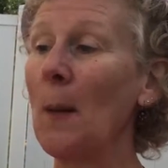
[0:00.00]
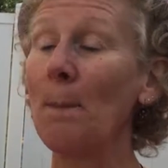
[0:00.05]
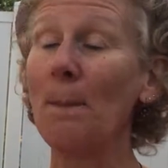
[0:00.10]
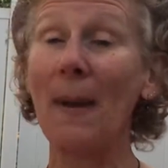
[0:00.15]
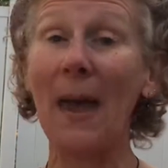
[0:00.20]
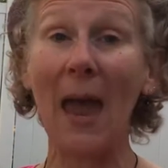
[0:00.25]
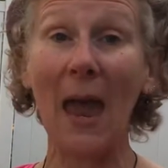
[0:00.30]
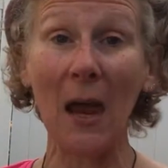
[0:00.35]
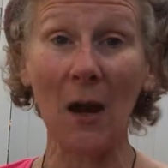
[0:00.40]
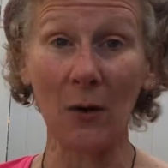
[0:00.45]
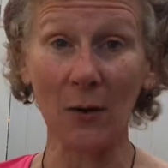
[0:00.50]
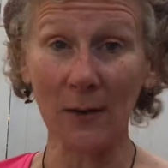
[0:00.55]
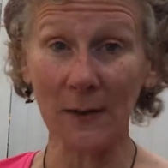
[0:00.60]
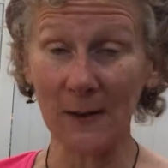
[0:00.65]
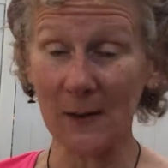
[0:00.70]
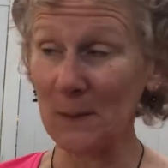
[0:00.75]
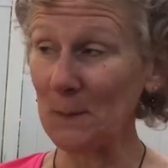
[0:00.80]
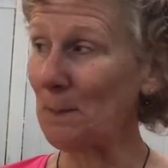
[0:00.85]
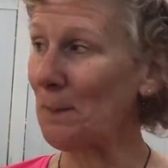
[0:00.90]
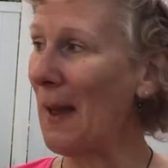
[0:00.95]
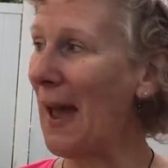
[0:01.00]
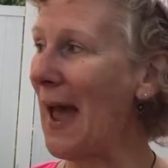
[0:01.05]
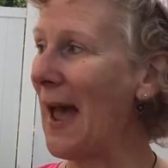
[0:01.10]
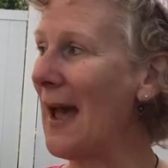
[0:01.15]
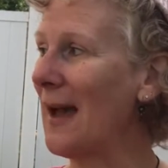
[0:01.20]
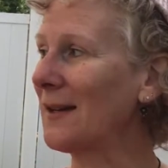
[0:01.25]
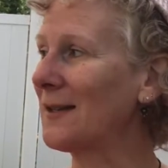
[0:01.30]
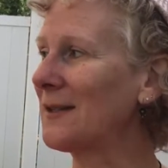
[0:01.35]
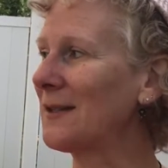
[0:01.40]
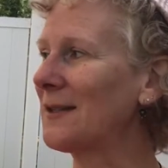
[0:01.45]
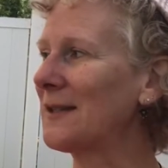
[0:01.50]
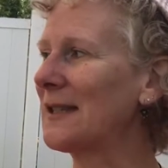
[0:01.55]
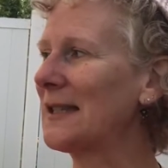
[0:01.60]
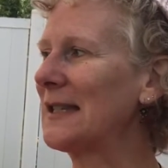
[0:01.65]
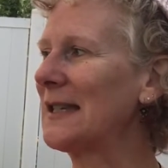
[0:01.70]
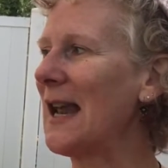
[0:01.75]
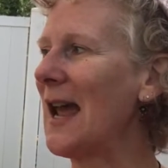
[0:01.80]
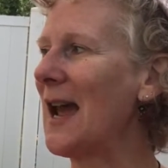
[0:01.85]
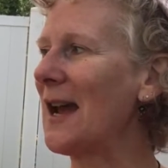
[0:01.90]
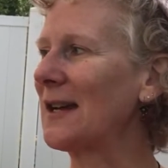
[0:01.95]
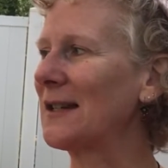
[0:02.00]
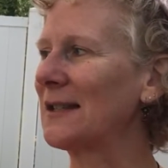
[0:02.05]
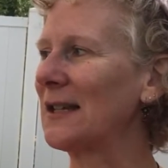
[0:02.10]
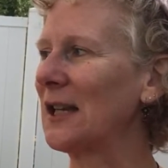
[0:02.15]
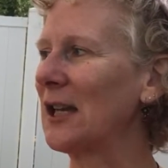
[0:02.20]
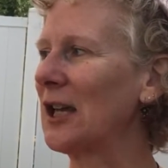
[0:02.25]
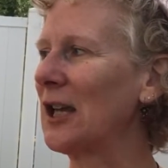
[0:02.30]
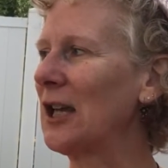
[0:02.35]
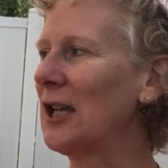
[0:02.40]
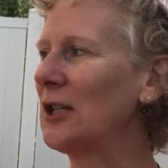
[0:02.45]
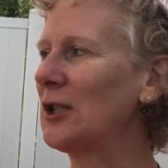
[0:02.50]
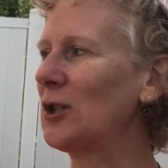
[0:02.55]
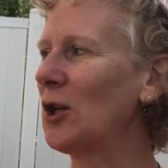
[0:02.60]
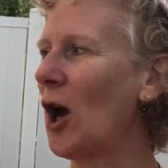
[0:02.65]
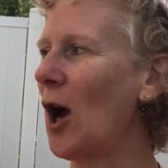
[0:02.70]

Parents packed snacks and kids